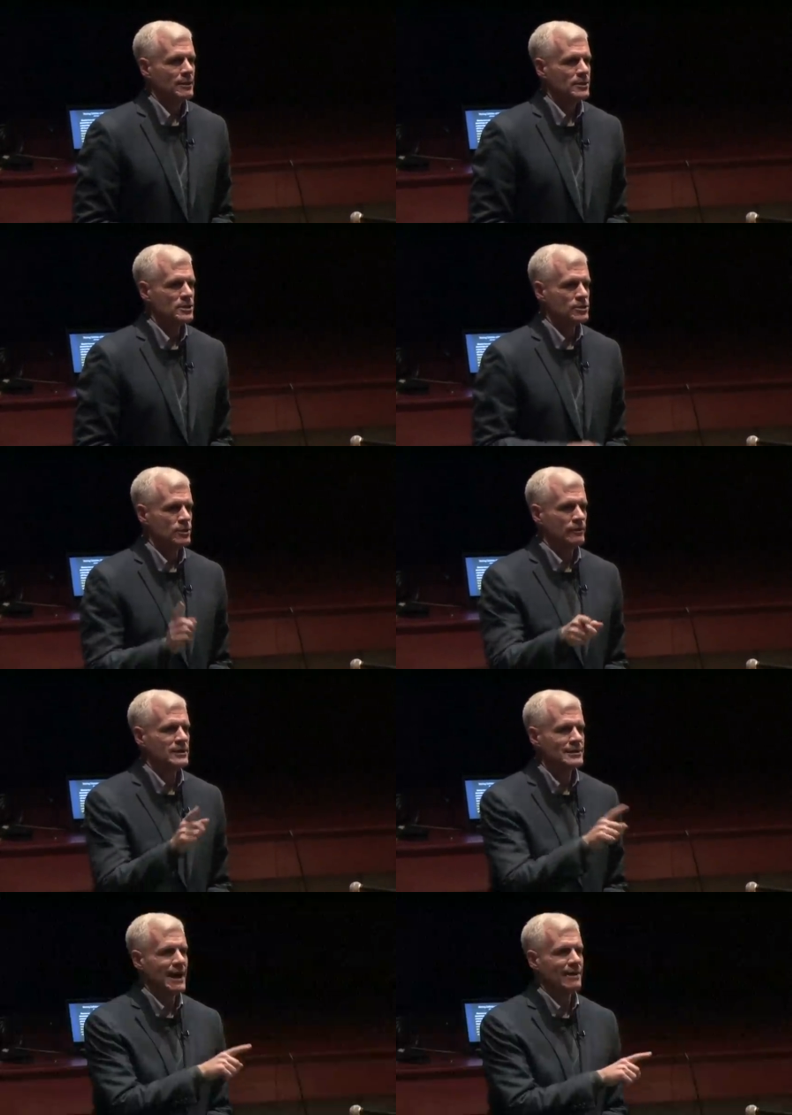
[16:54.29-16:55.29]
So it's serving
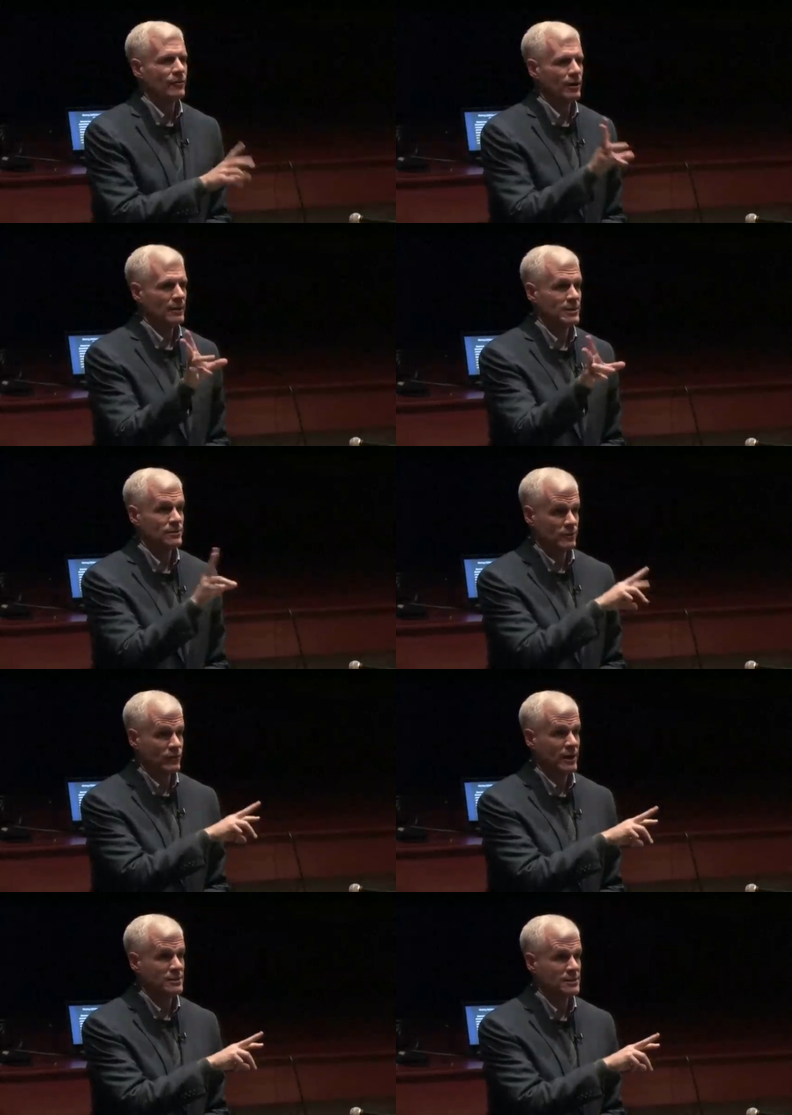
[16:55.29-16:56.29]
as an adverb. As the
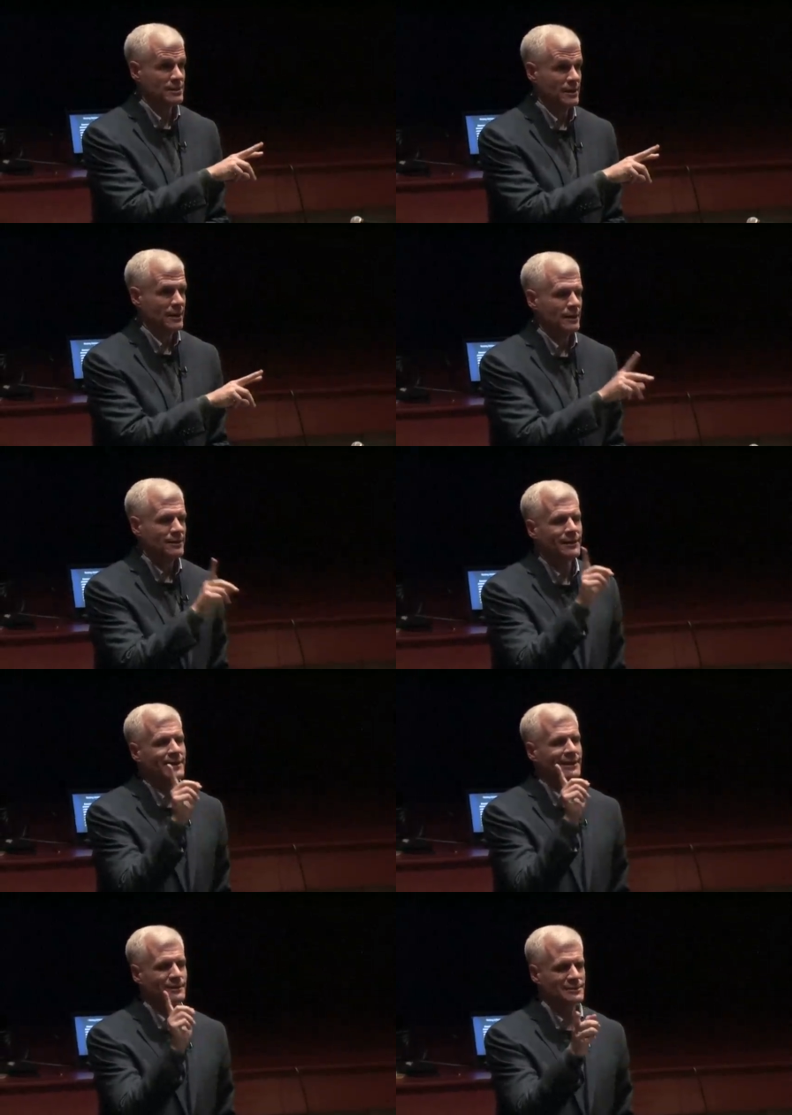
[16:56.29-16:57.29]
phrase is.
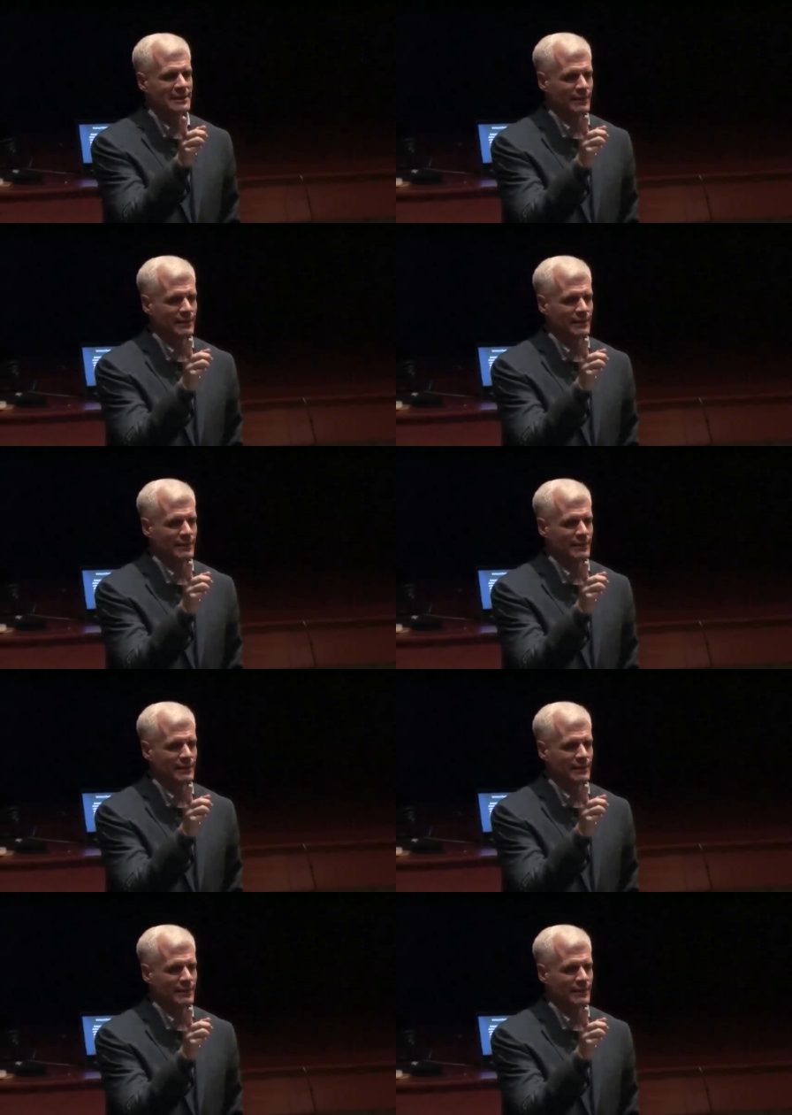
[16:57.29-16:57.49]
Wait, here was an